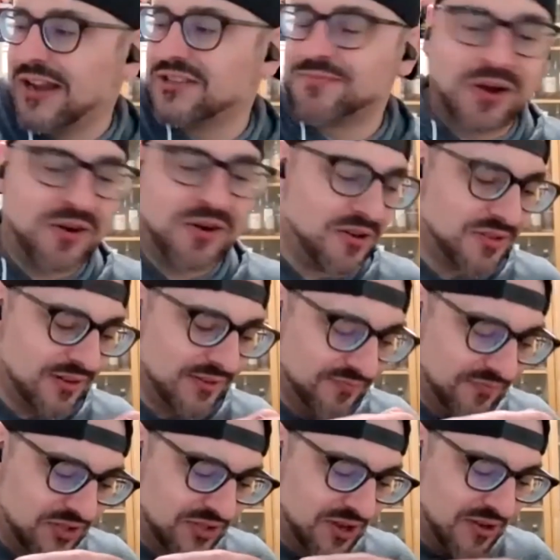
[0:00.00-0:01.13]
transparent.
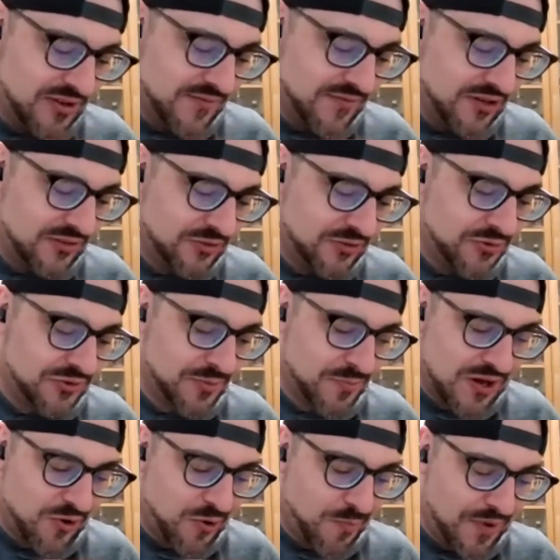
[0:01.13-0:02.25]
It's not even close to
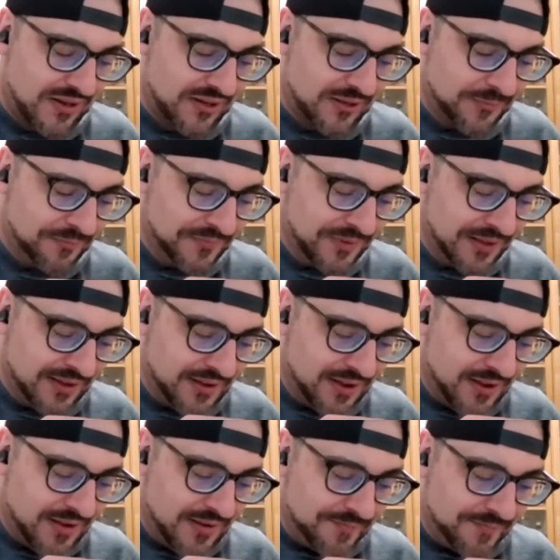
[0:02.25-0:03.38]
being opaque.
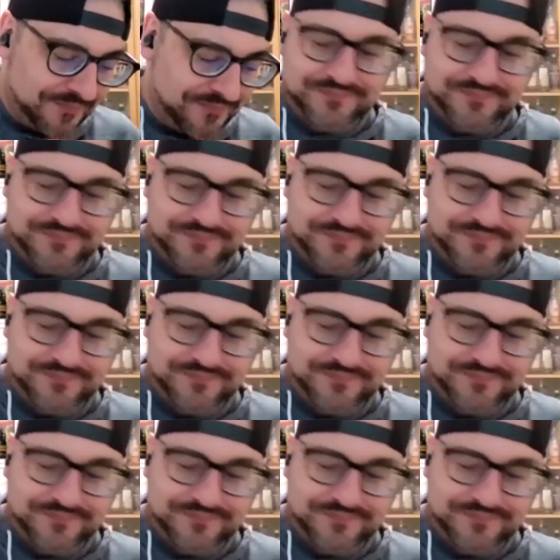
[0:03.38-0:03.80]
Yeah.